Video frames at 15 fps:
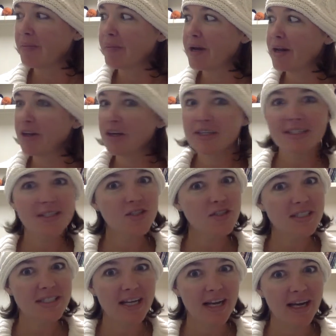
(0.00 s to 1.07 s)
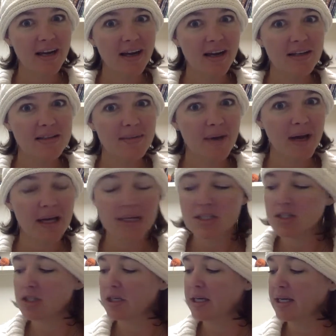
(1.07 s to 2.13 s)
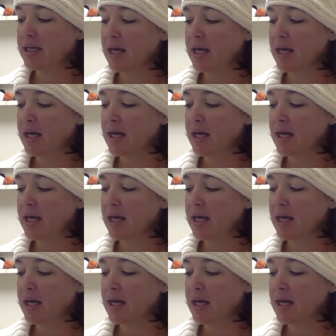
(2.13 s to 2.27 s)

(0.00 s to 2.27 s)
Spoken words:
But it looks interesting. It's about history.